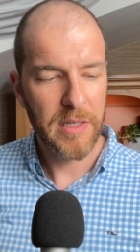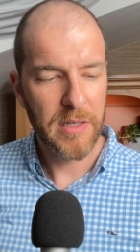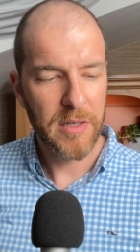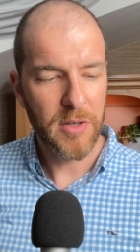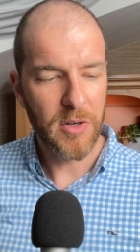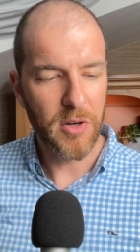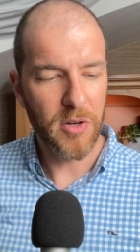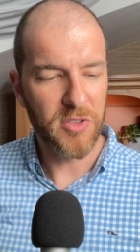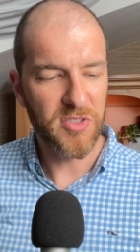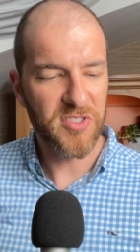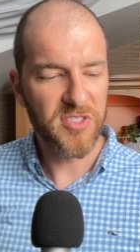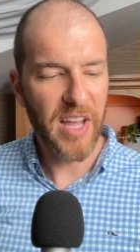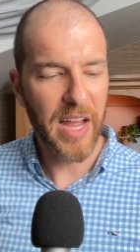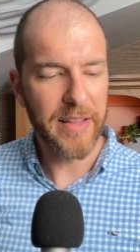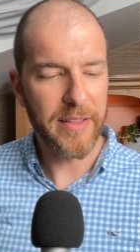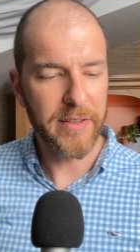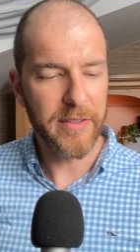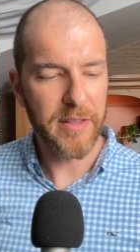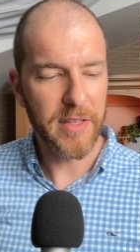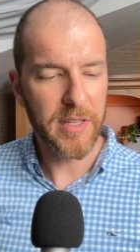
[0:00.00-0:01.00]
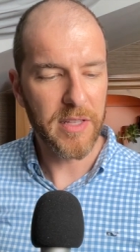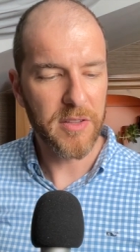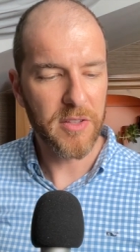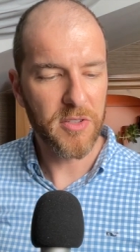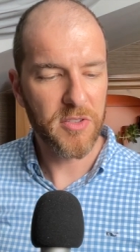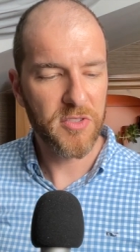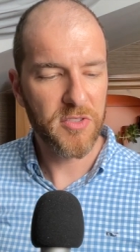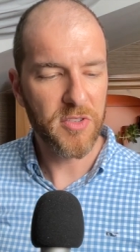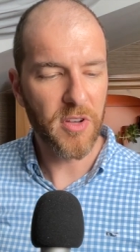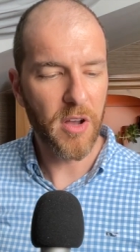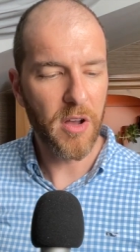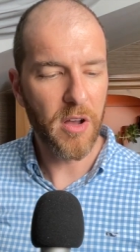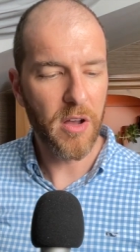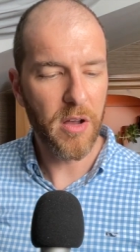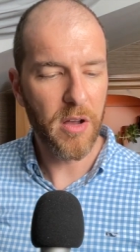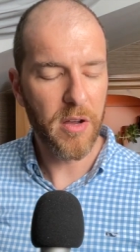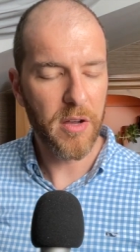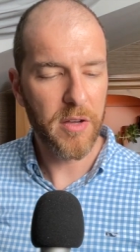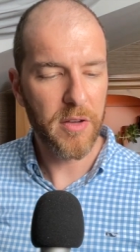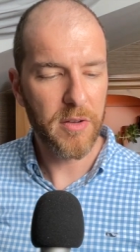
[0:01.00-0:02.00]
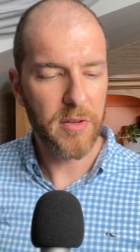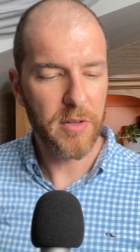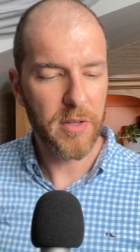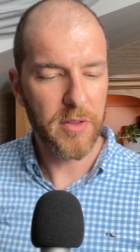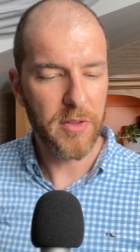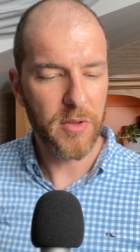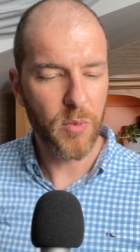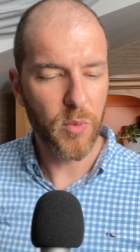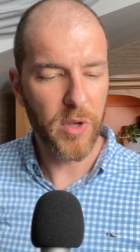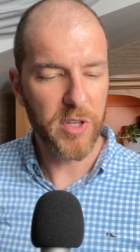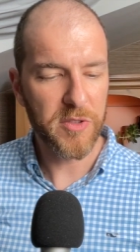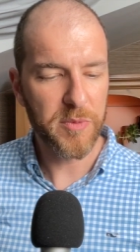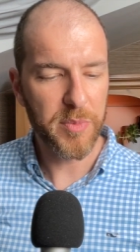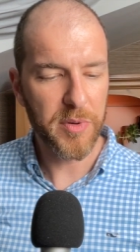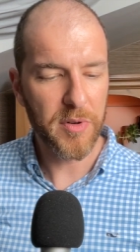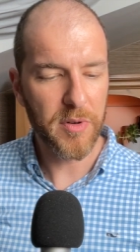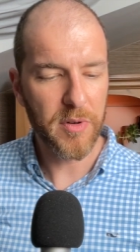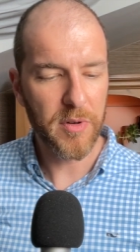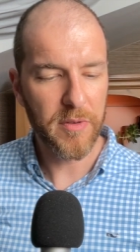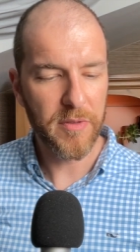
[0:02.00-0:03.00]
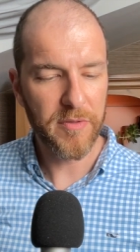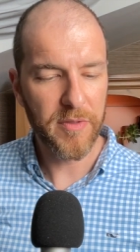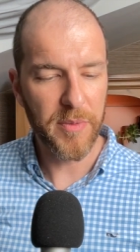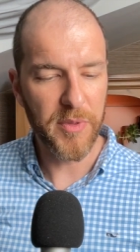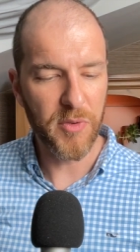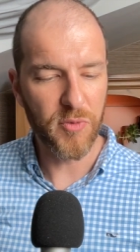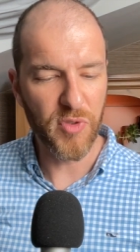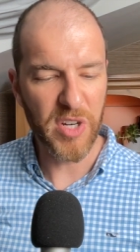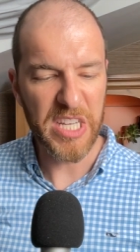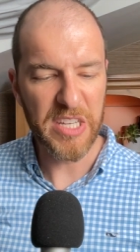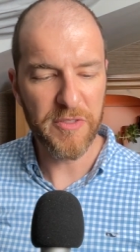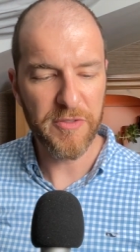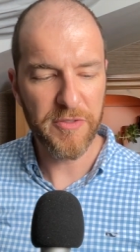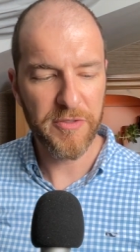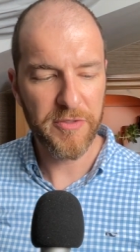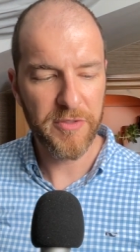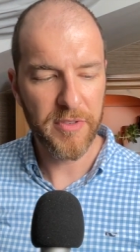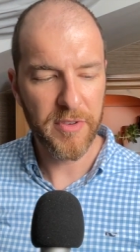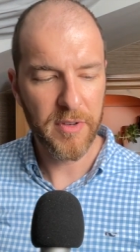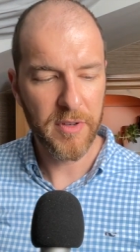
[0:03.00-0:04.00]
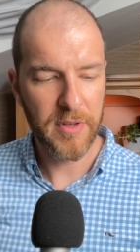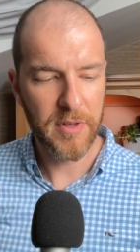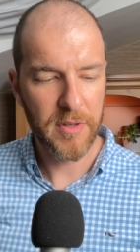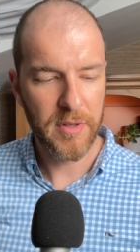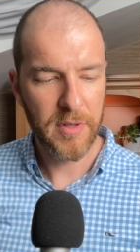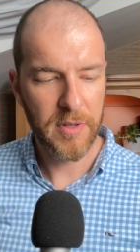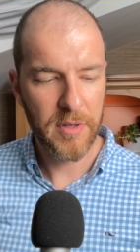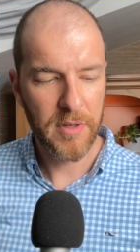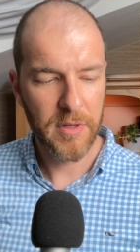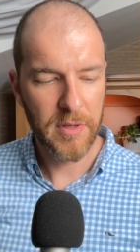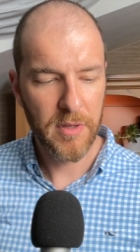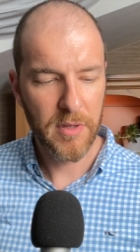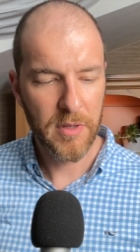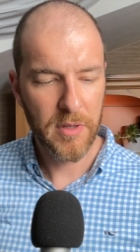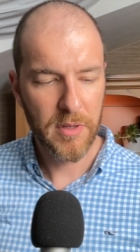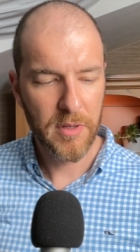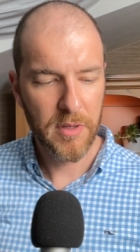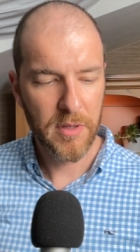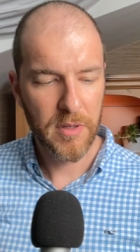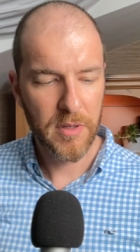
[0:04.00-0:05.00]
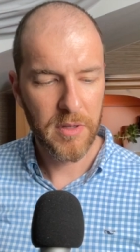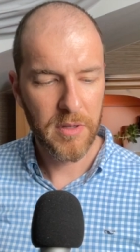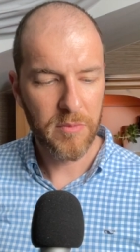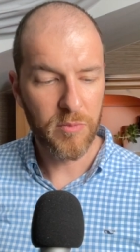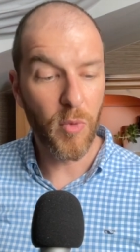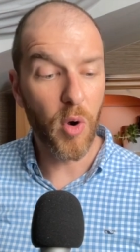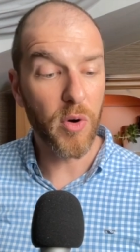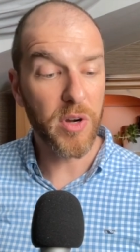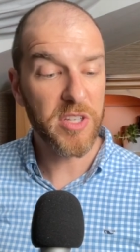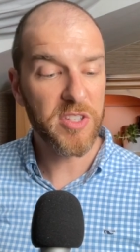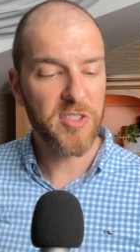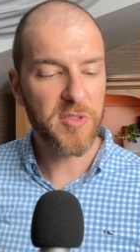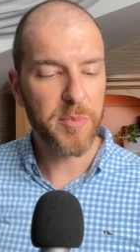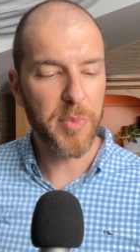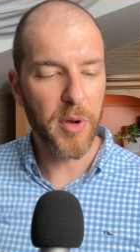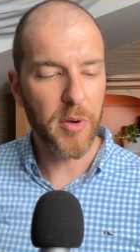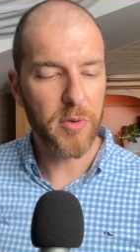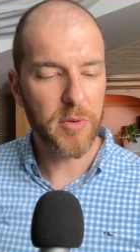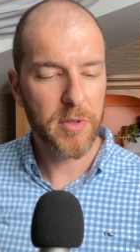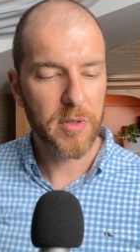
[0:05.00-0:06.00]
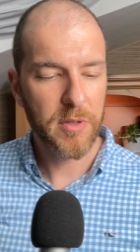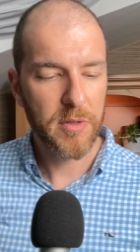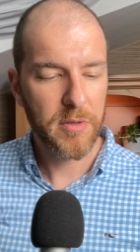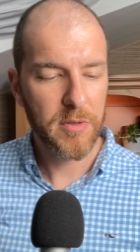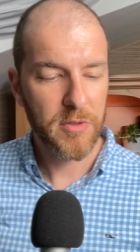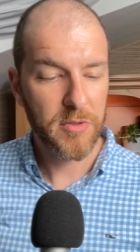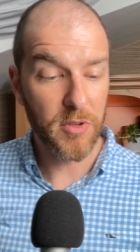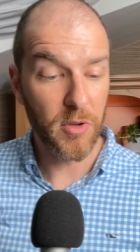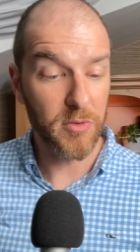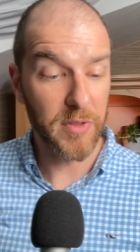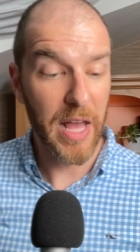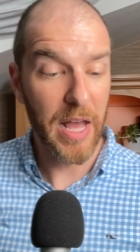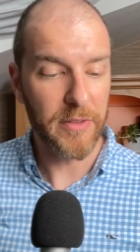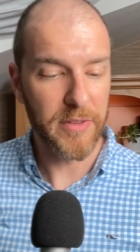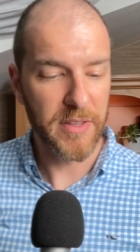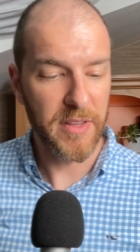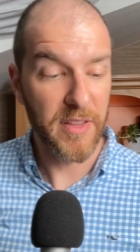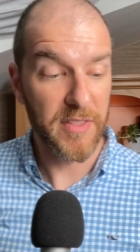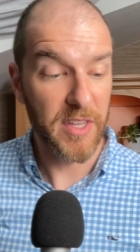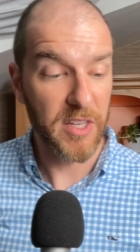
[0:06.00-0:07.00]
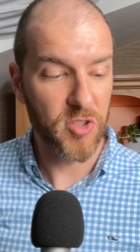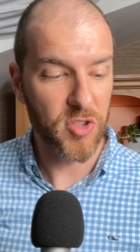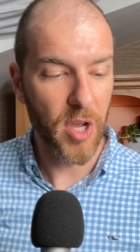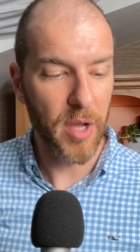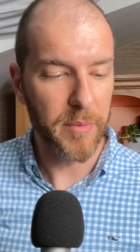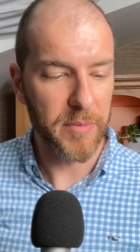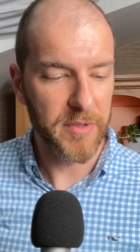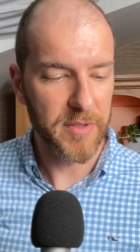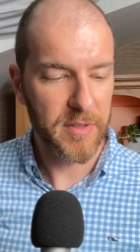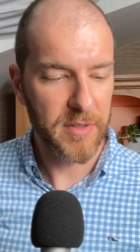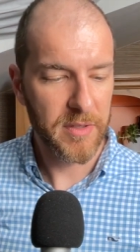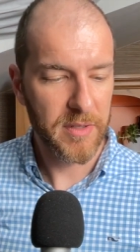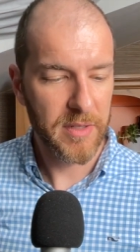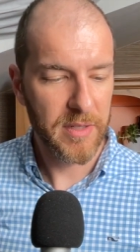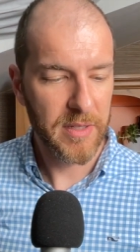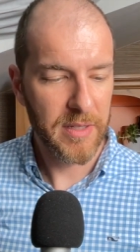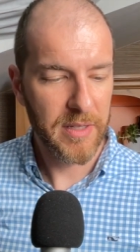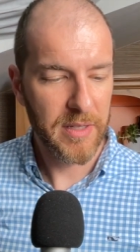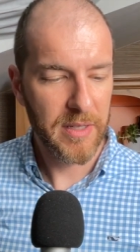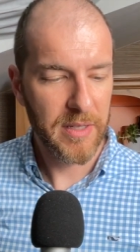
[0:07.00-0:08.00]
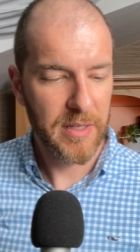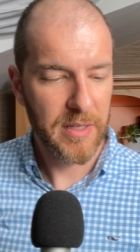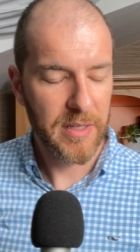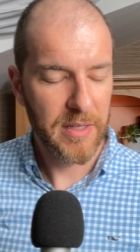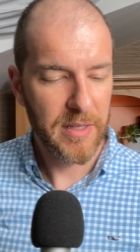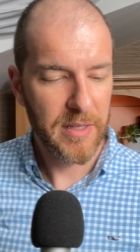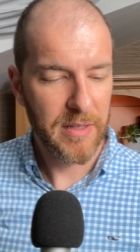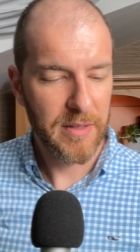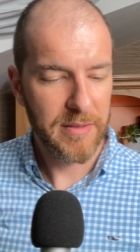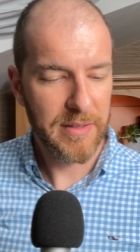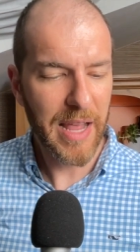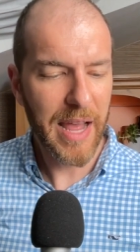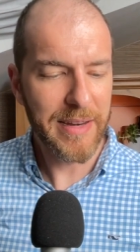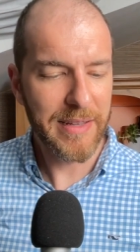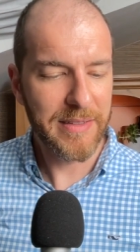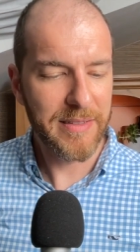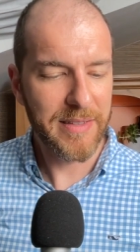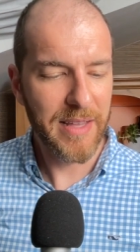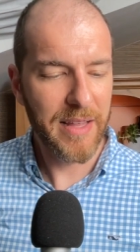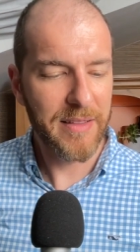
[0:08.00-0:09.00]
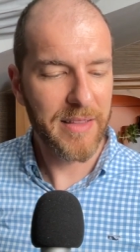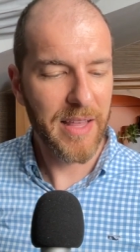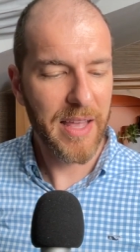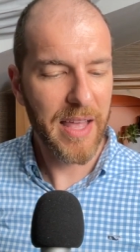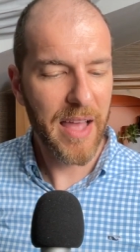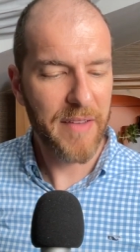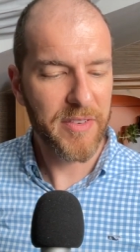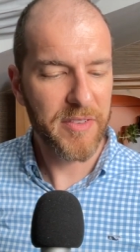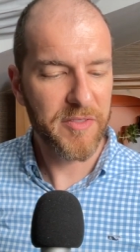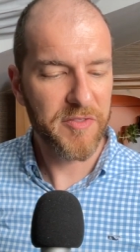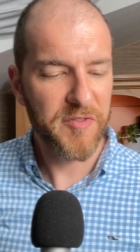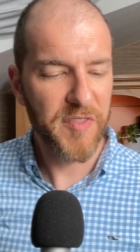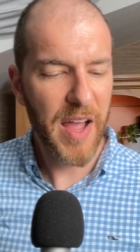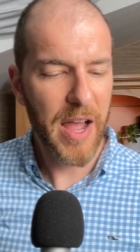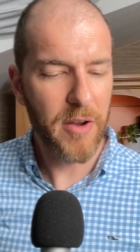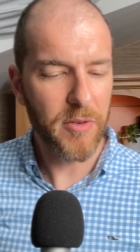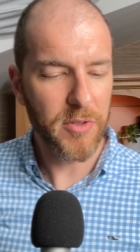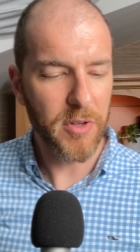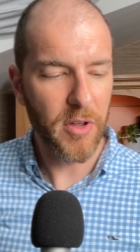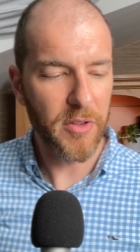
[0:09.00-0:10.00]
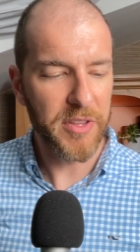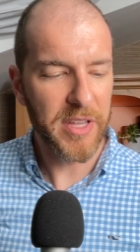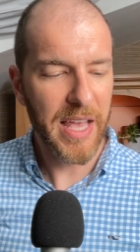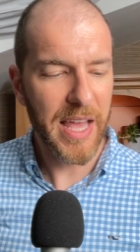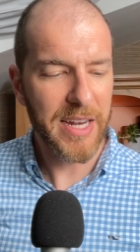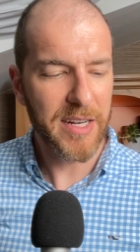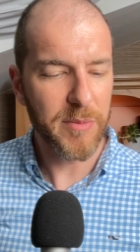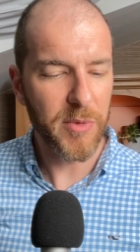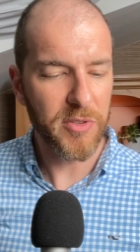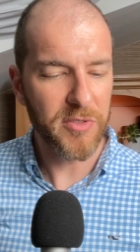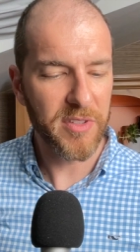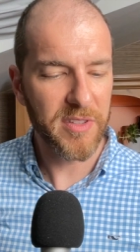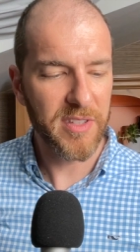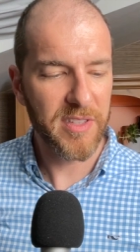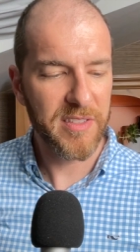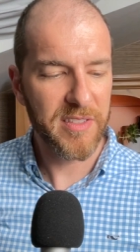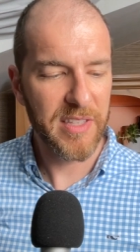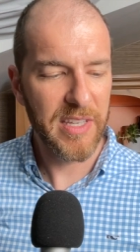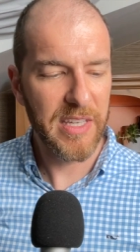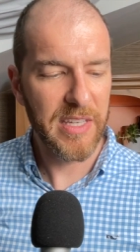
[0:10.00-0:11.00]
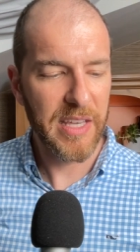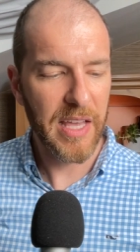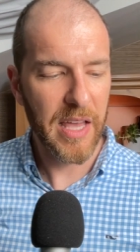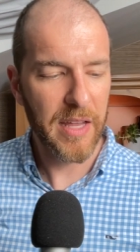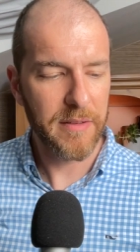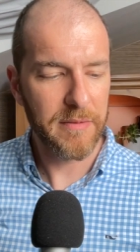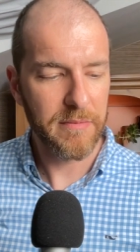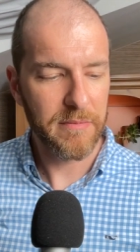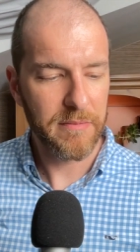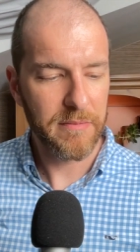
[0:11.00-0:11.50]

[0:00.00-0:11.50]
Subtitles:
heard silently the saw and the whisper from the reef. Maurice spoke, so loudly that they jumped. "Daddy said they haven't found all the animals in the sea yet."